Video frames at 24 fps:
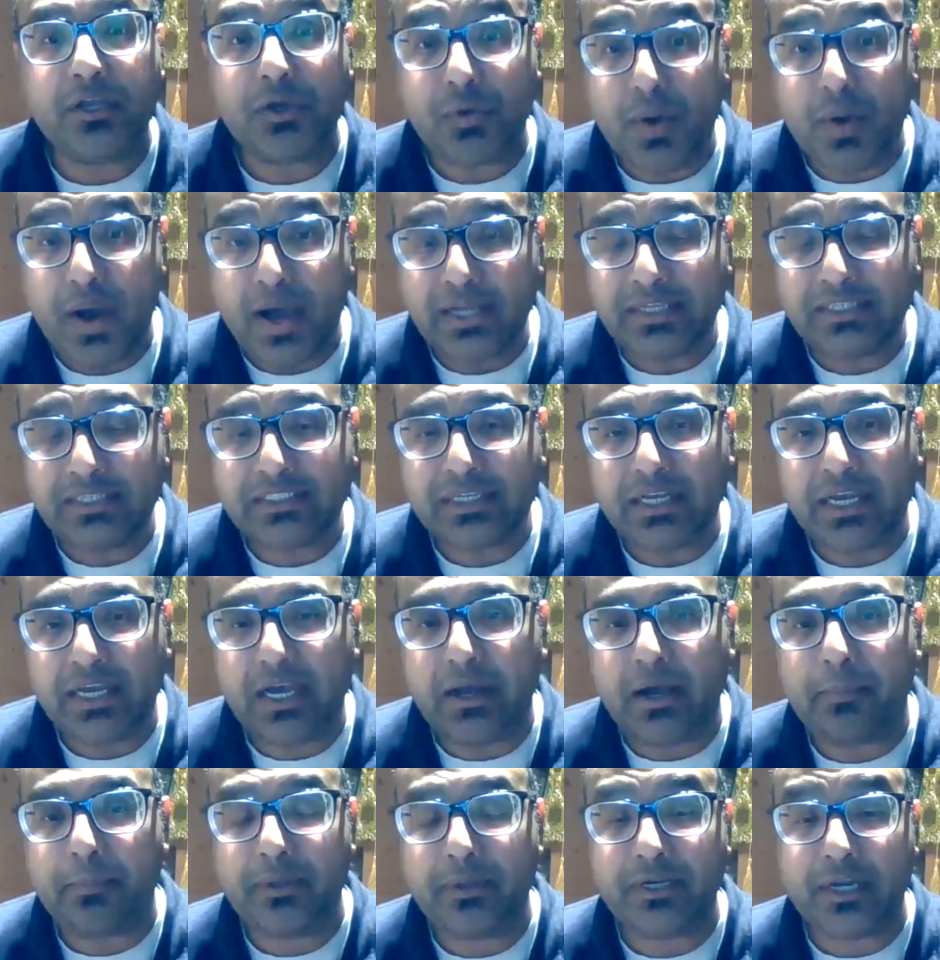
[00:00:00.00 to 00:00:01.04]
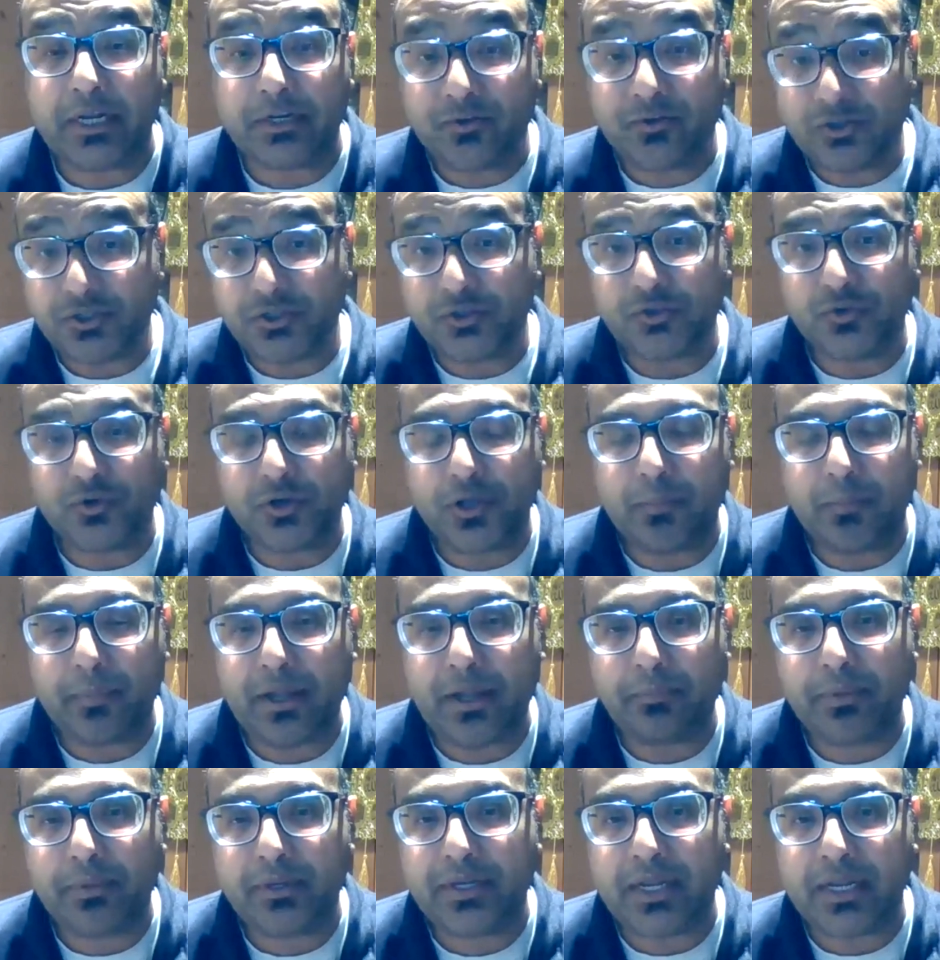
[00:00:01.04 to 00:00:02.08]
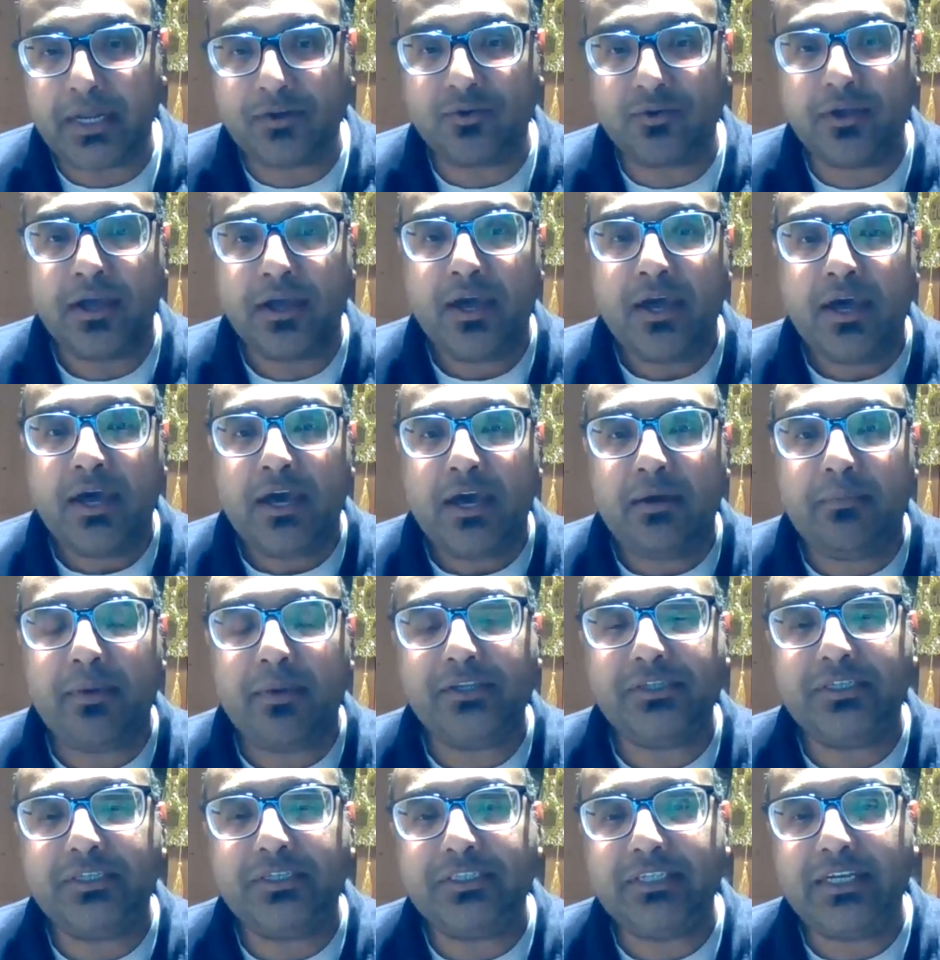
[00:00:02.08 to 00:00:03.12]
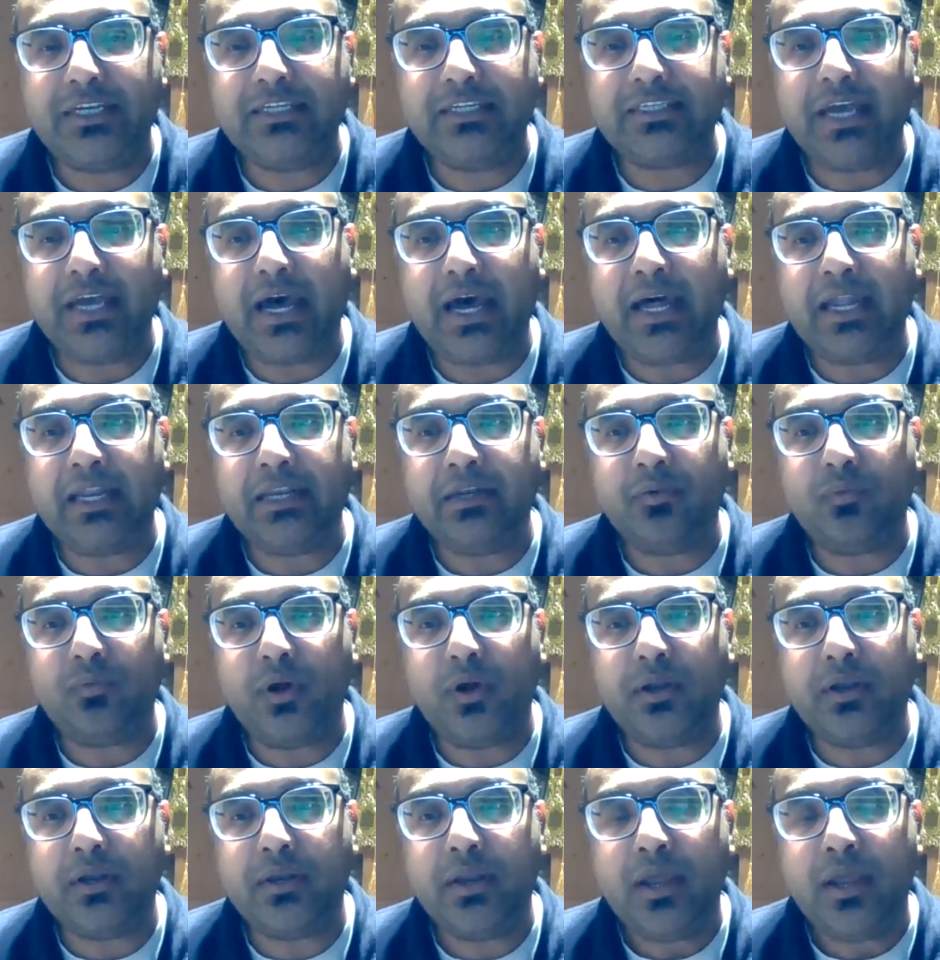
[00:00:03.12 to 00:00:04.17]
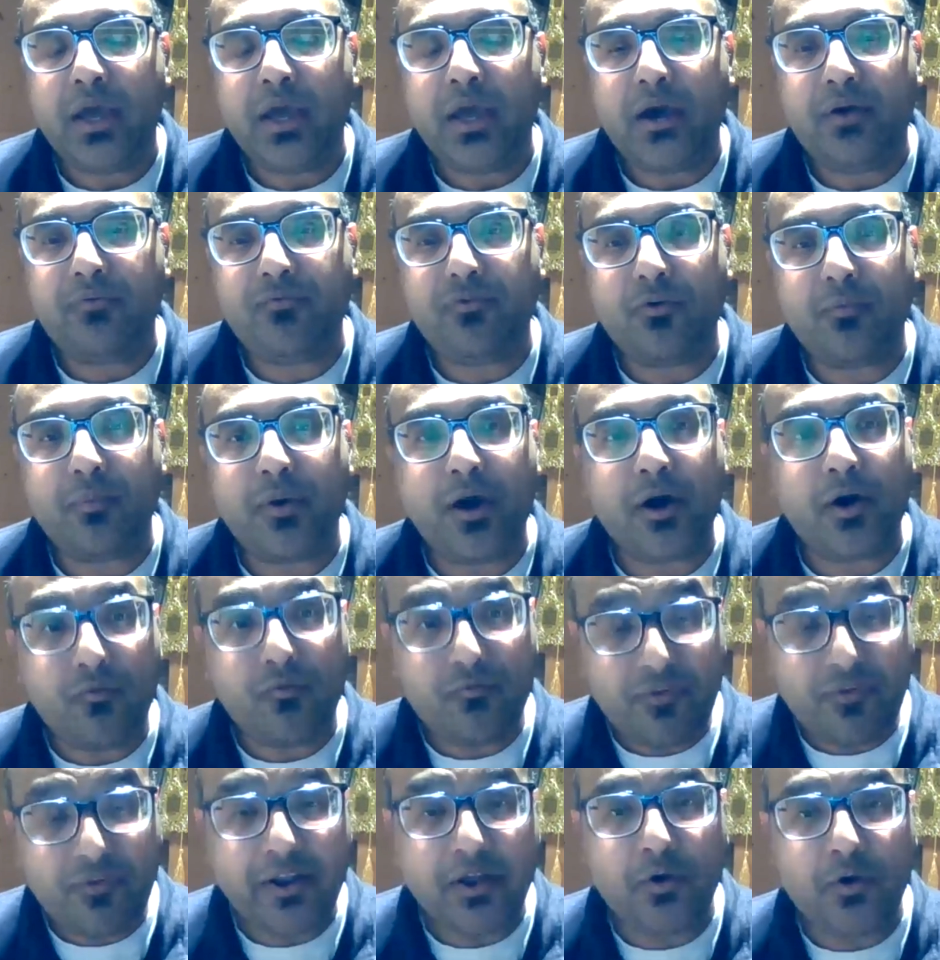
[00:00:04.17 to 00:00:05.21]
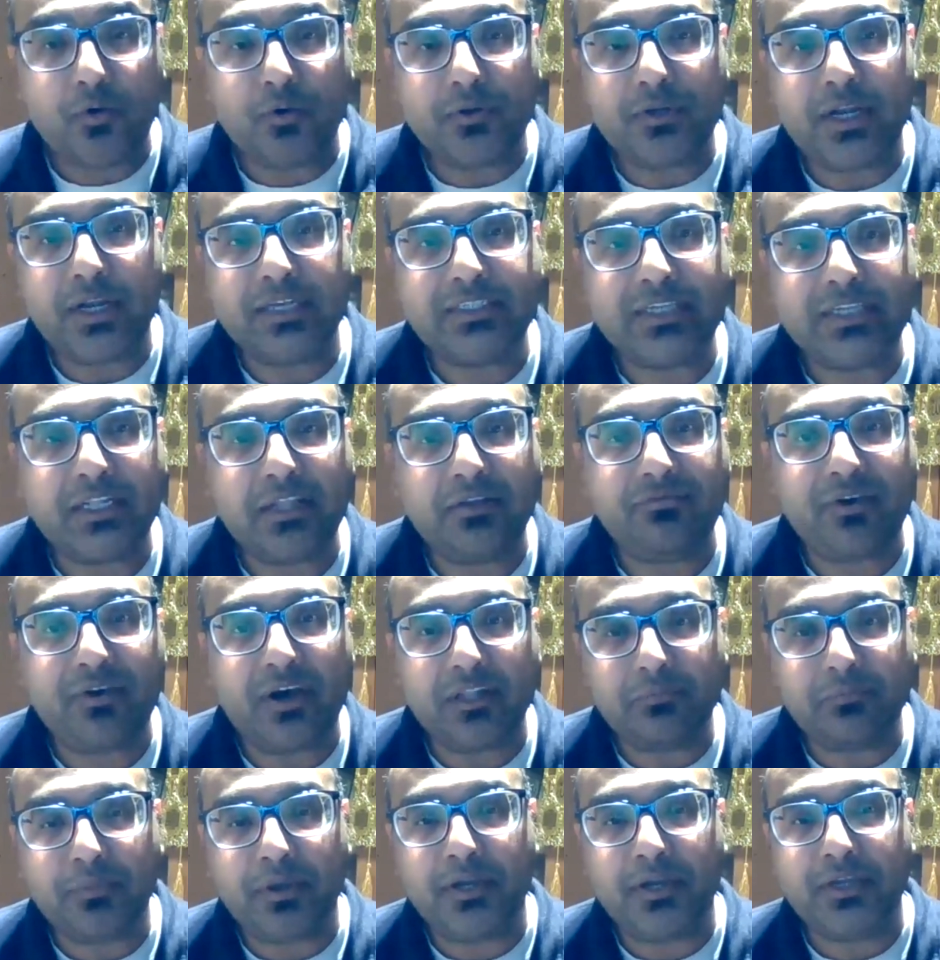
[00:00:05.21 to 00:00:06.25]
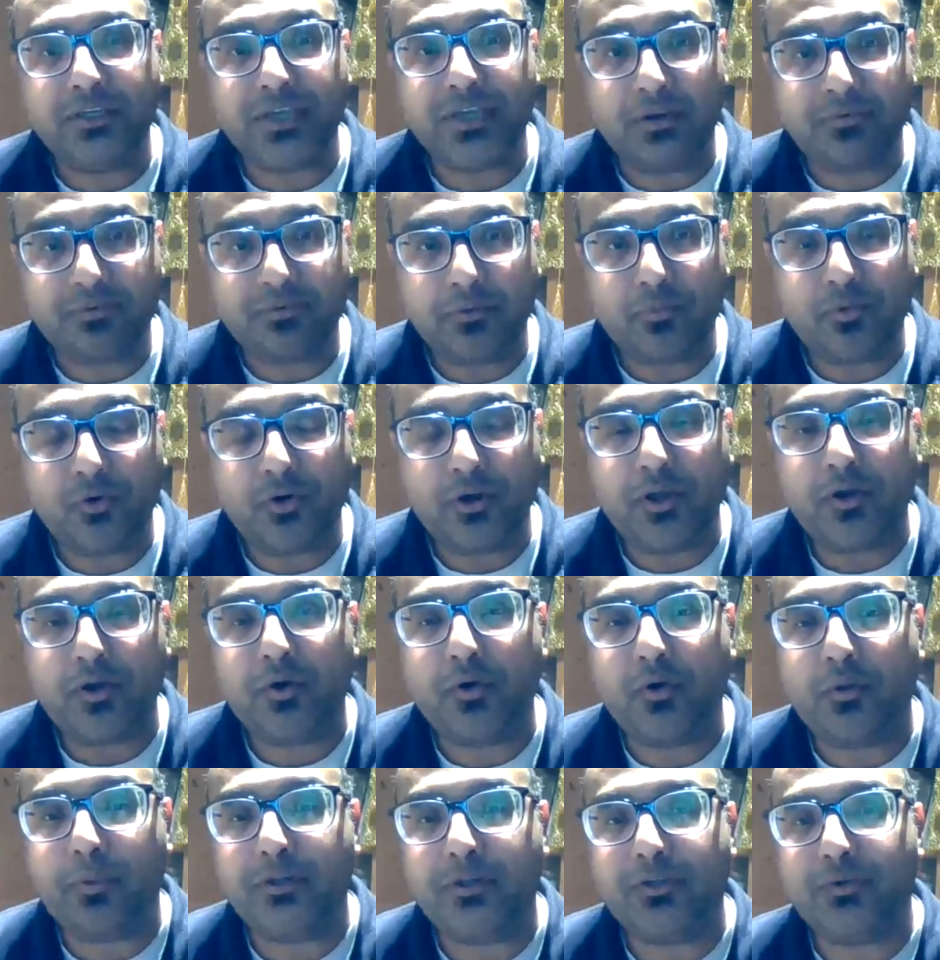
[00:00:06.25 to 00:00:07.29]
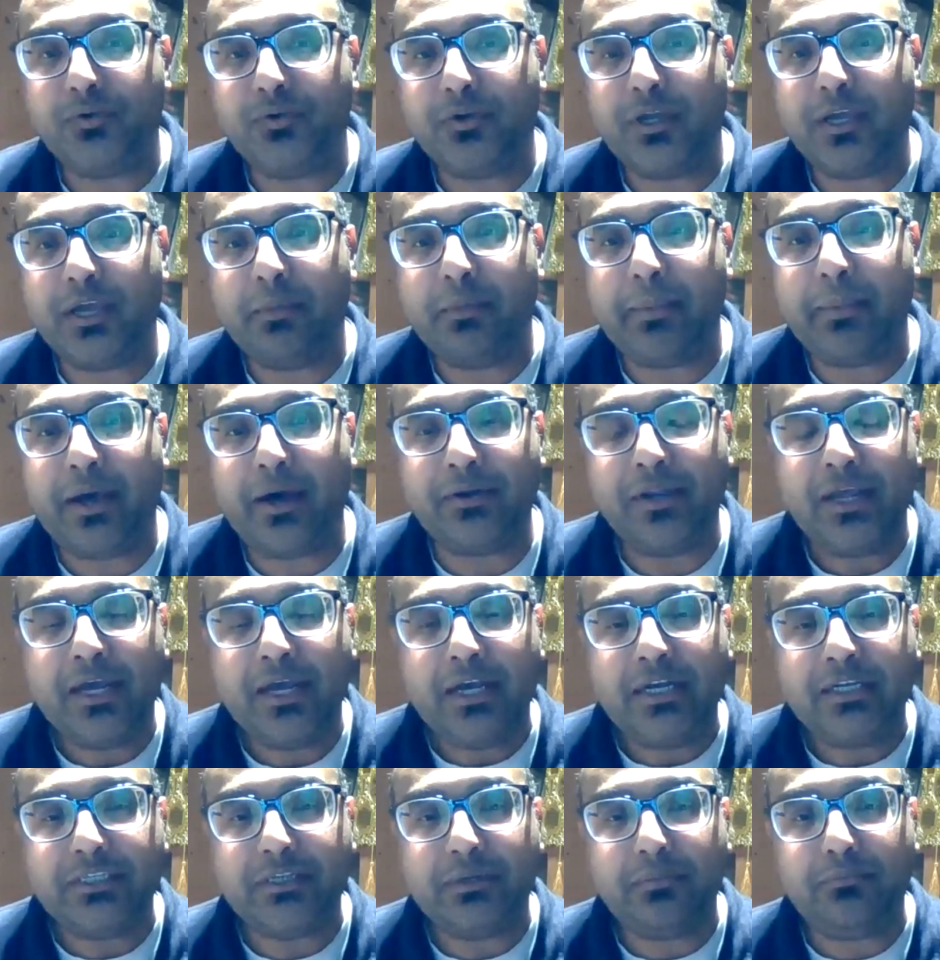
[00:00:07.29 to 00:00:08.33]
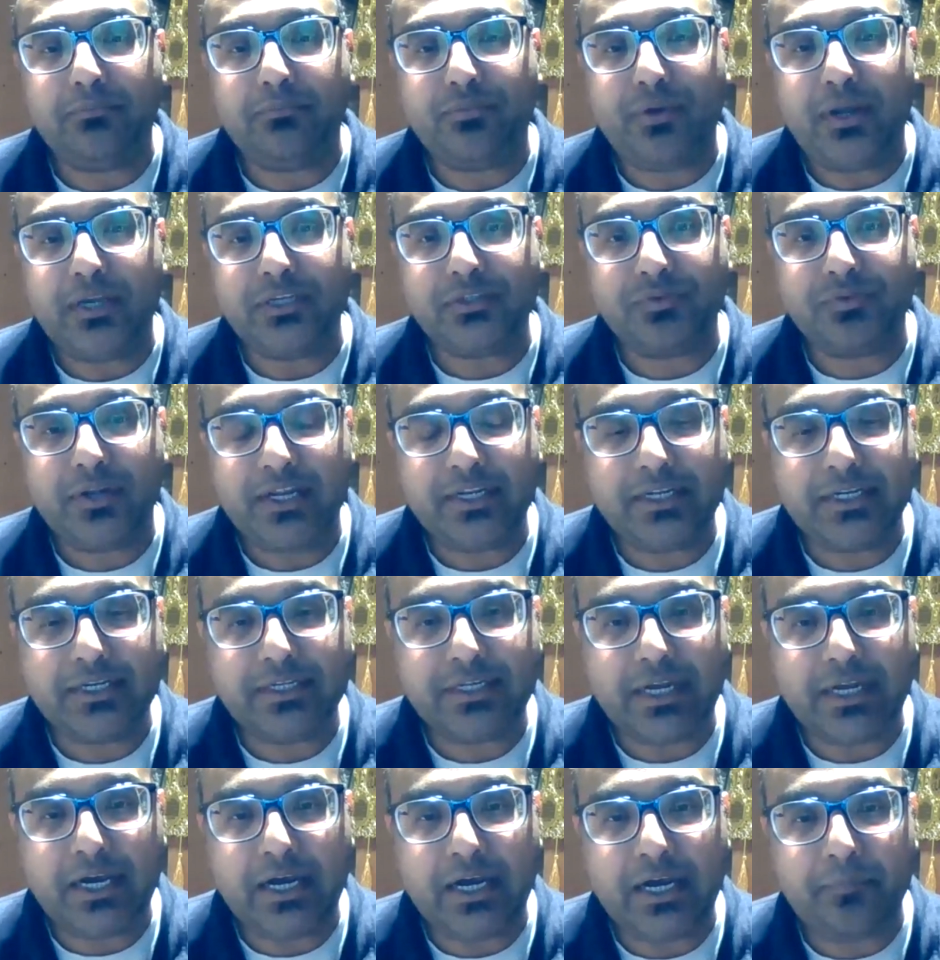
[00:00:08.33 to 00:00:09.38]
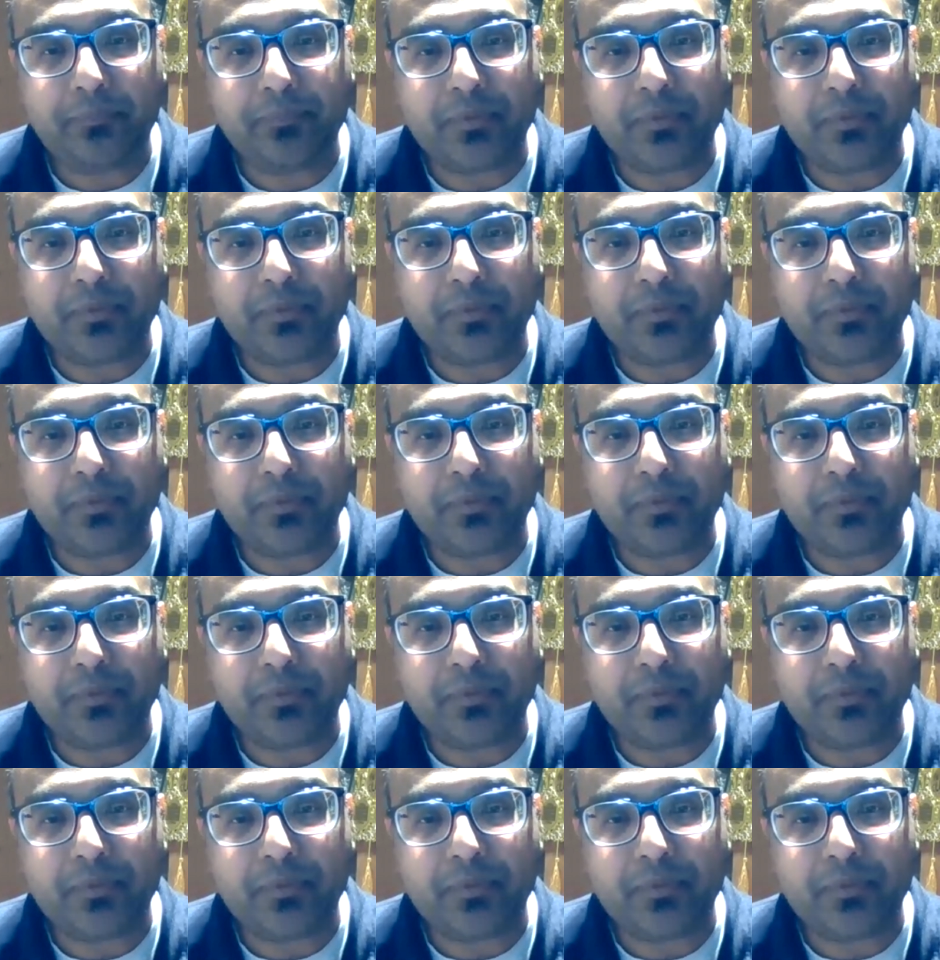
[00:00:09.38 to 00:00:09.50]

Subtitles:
US, a pediatrician talking about pediatric emergencies, and one from our very own Sadr Fatma Jaffer Boy will be talking about some breast-related